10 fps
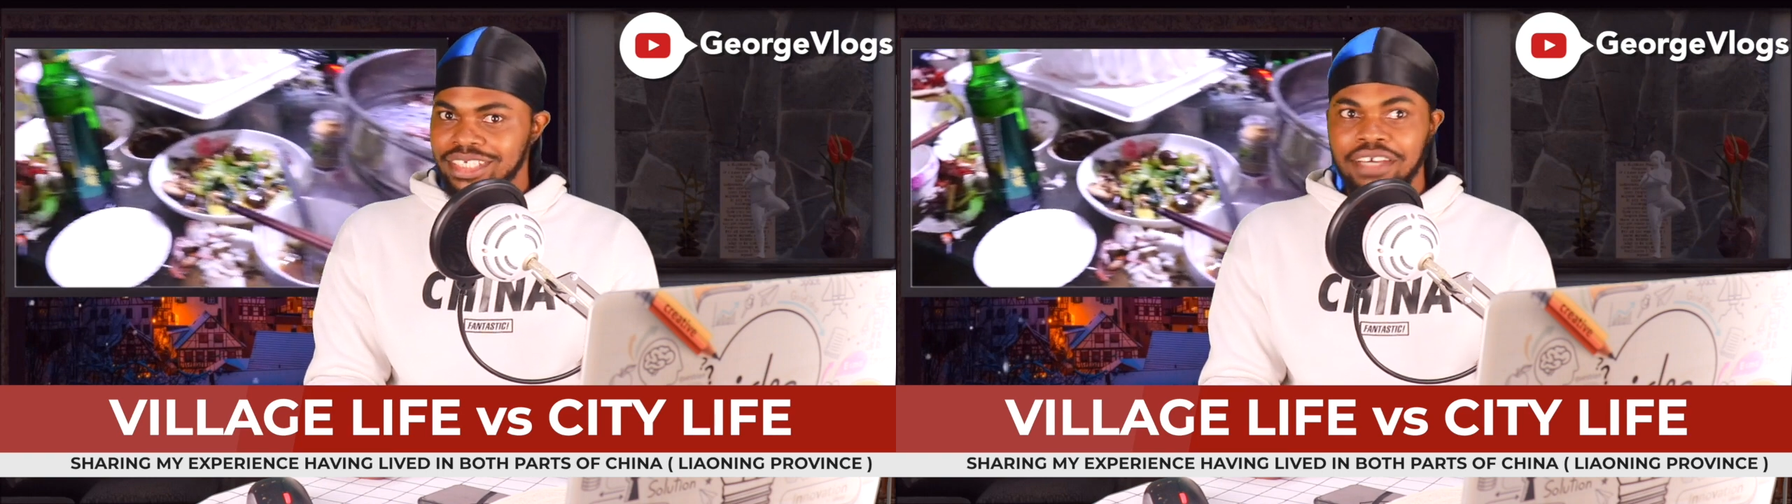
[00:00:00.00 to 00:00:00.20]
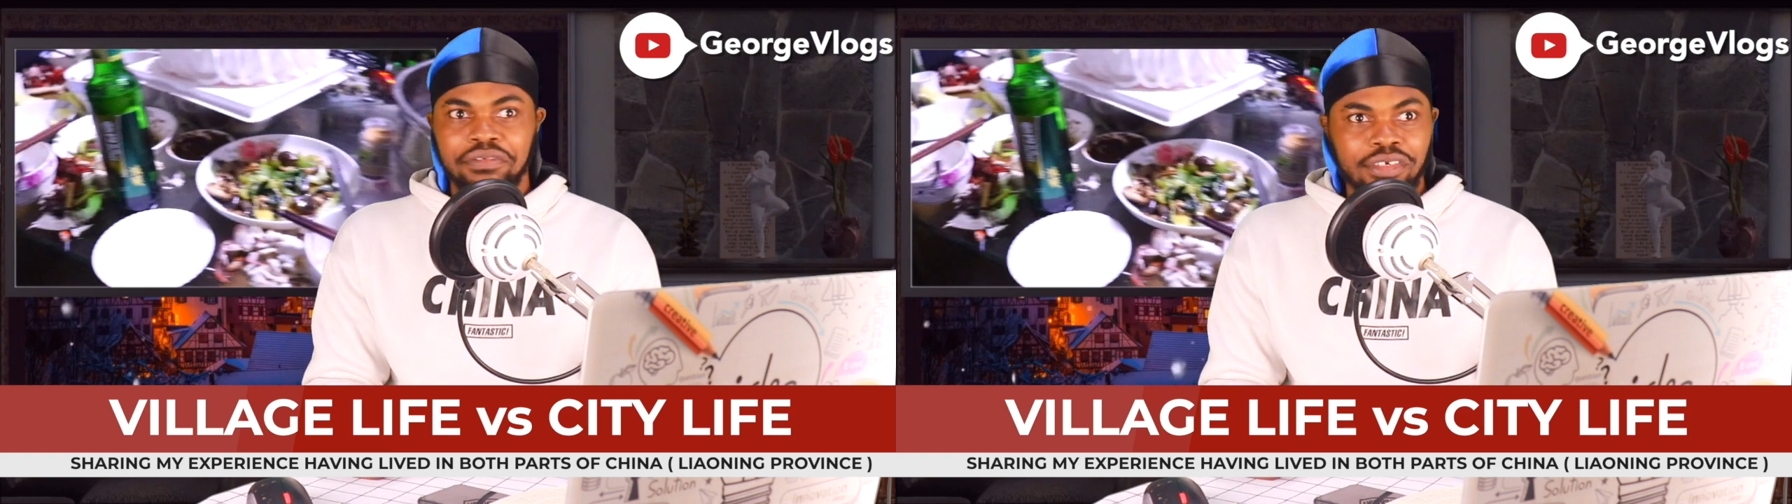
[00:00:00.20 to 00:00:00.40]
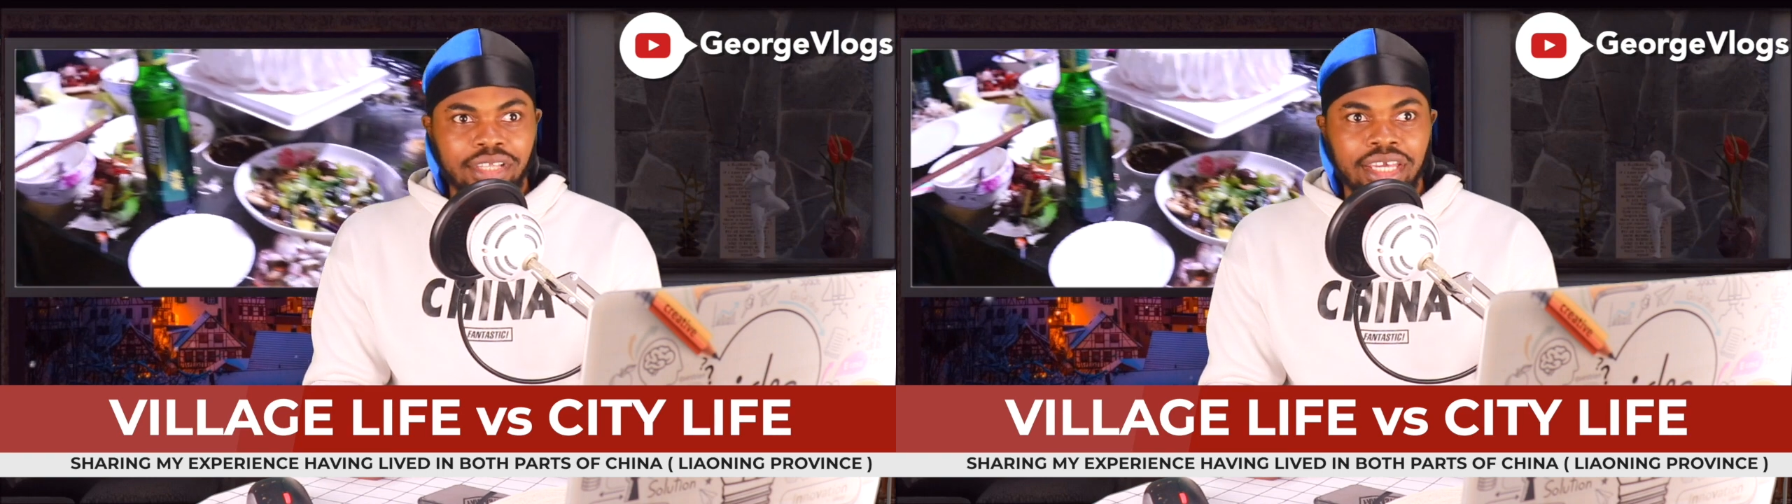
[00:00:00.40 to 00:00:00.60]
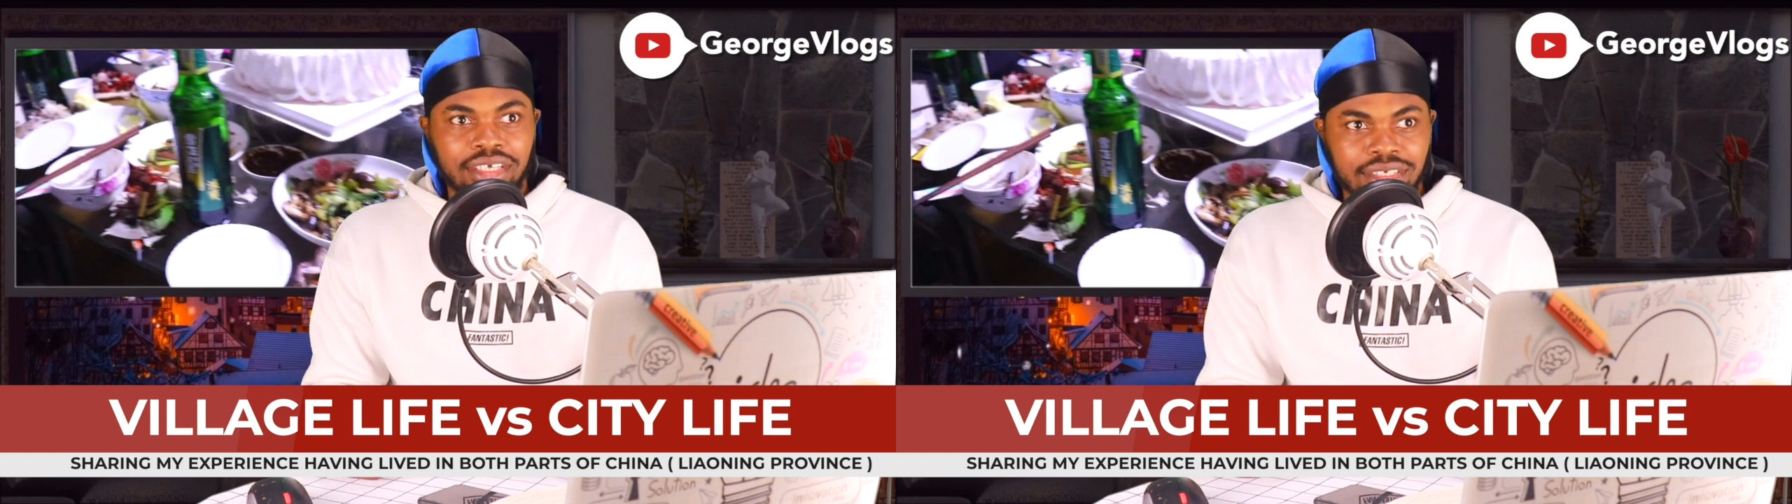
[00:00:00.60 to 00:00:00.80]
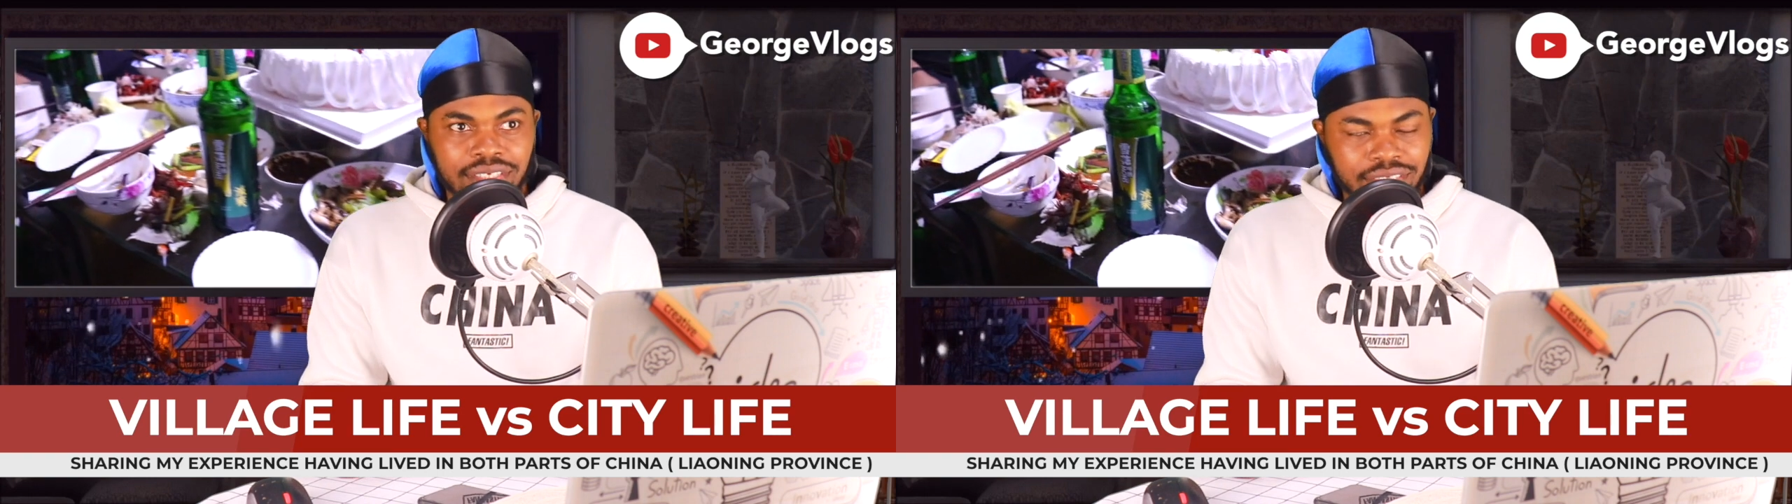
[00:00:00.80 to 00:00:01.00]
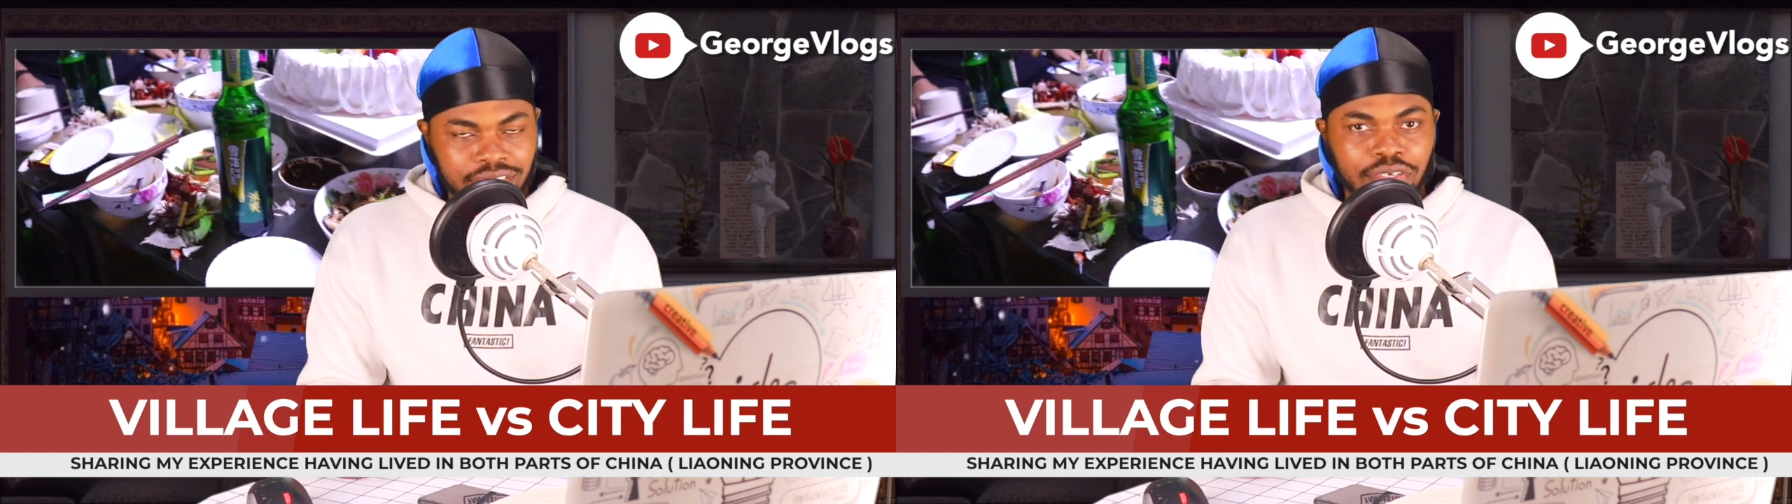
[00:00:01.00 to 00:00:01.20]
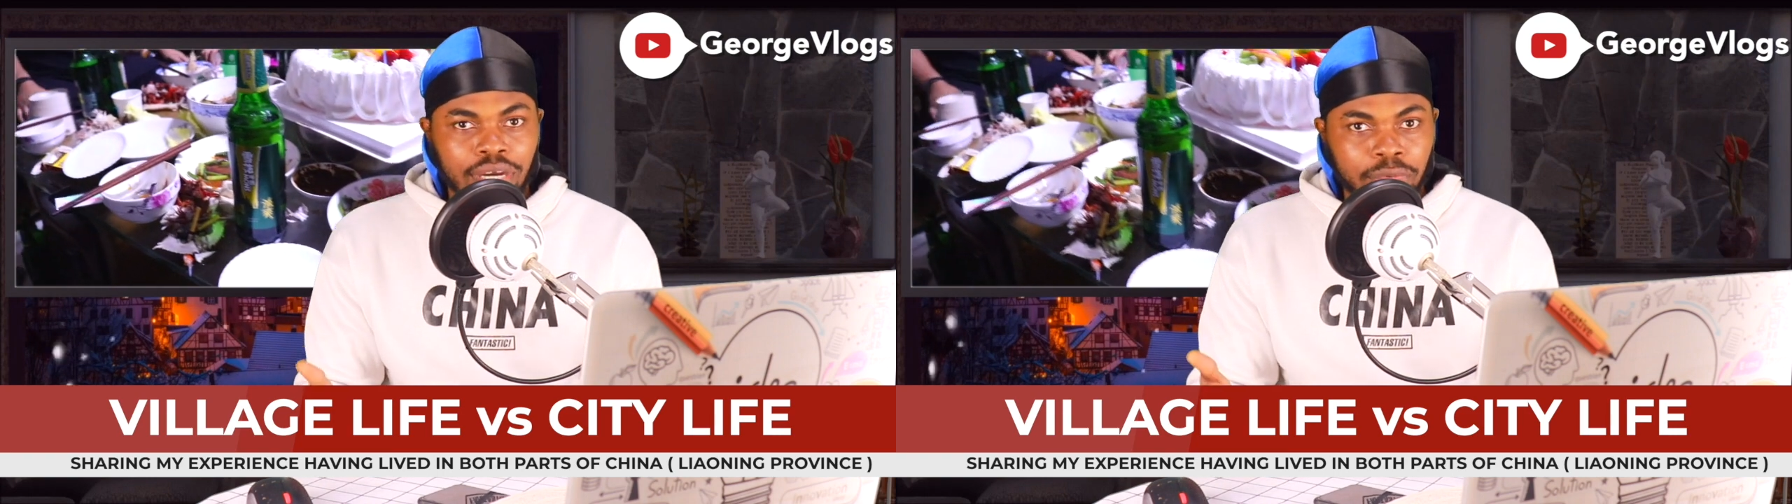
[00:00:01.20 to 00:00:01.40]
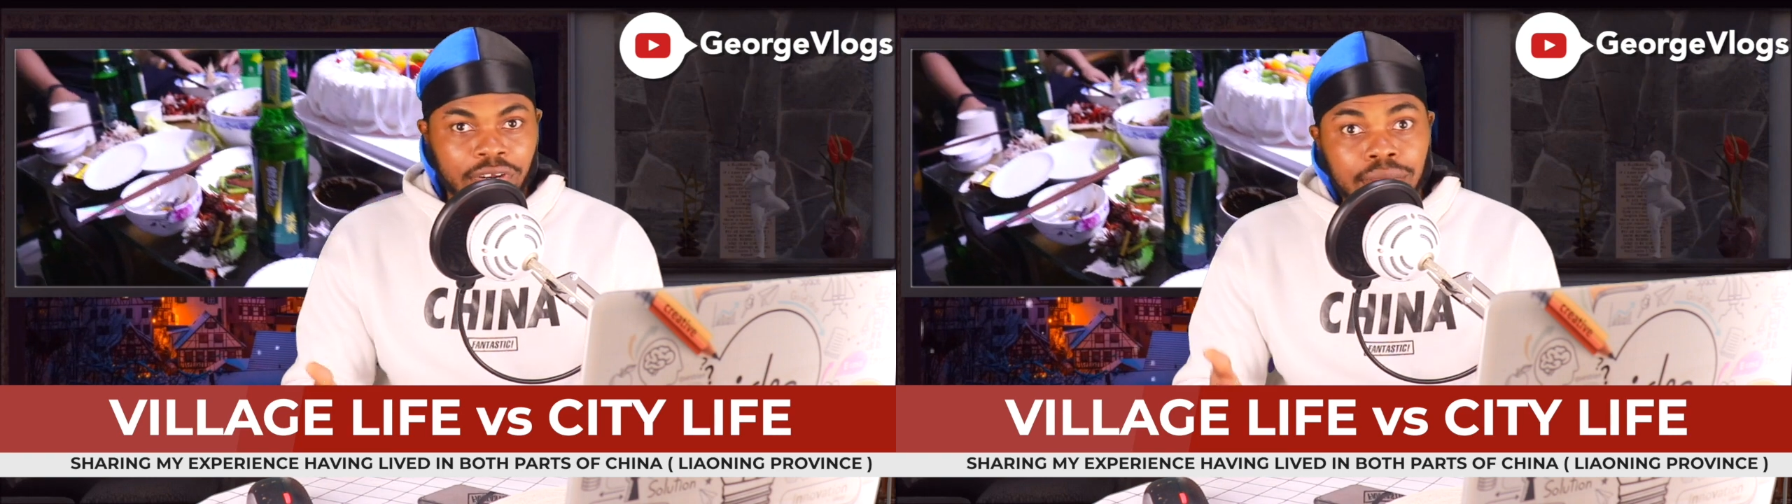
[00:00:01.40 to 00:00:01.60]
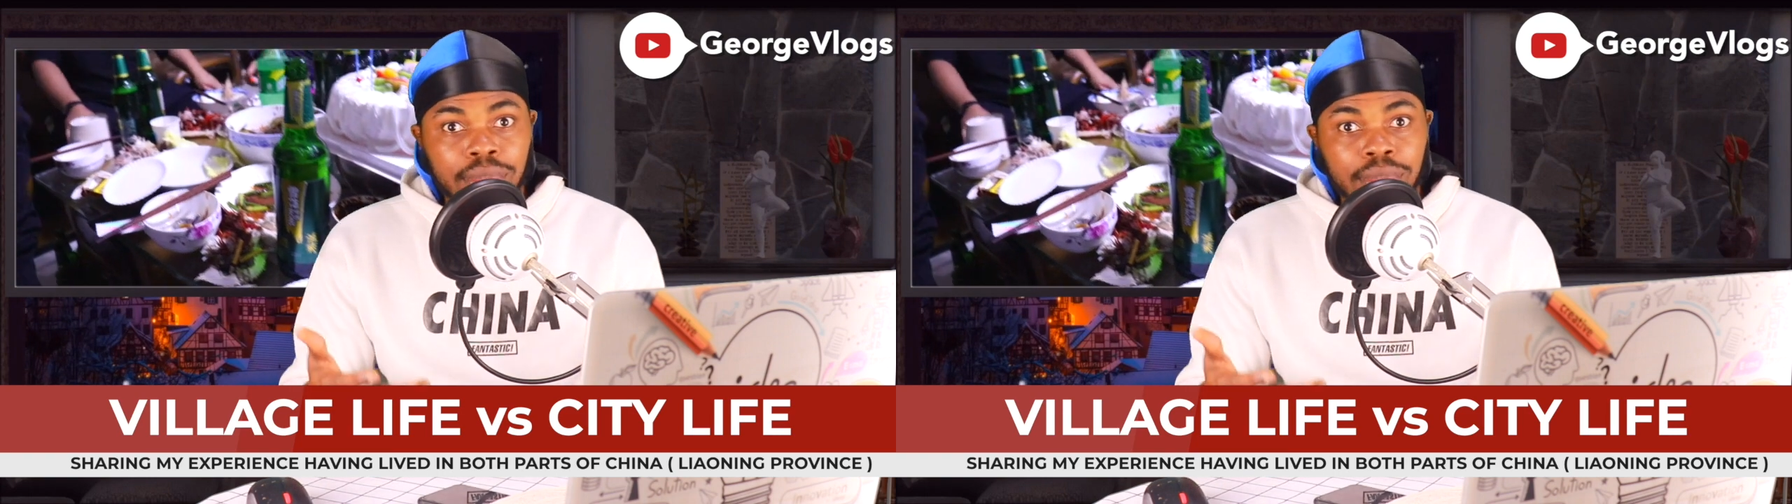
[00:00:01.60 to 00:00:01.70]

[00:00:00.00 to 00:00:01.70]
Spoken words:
I feel like, I'm already